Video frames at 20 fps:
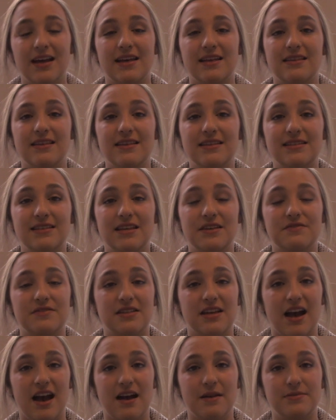This leaves
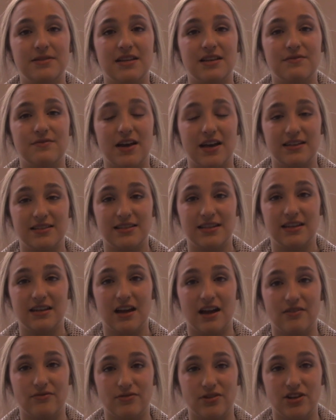gaps in vaccine
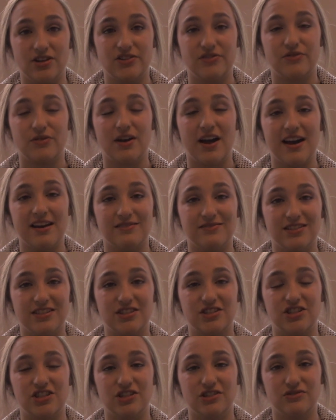coverage for
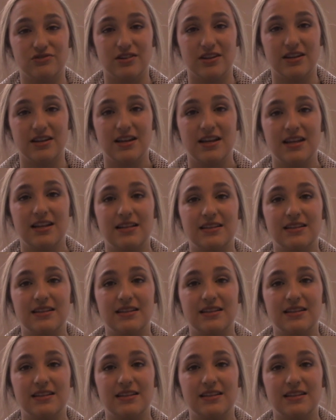at-risk children,